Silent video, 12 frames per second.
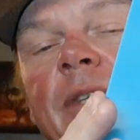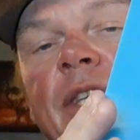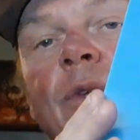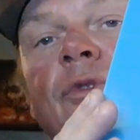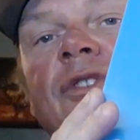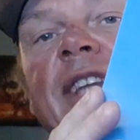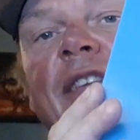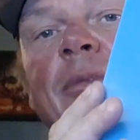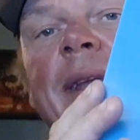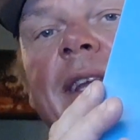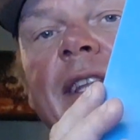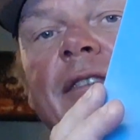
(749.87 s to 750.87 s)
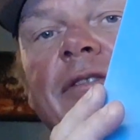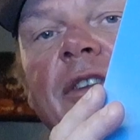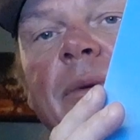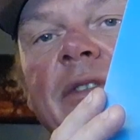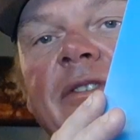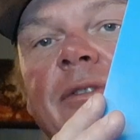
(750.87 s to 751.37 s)
huge death metal
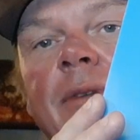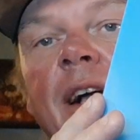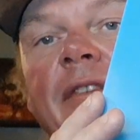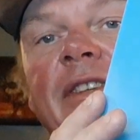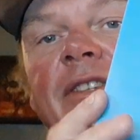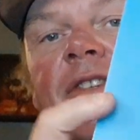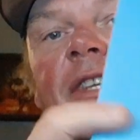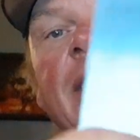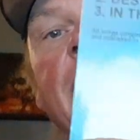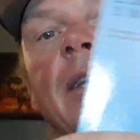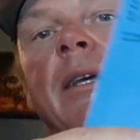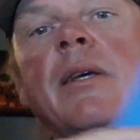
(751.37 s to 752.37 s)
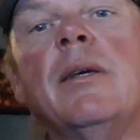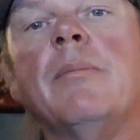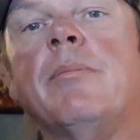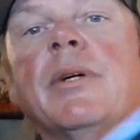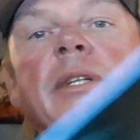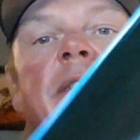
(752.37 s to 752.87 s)
influence, obviously. But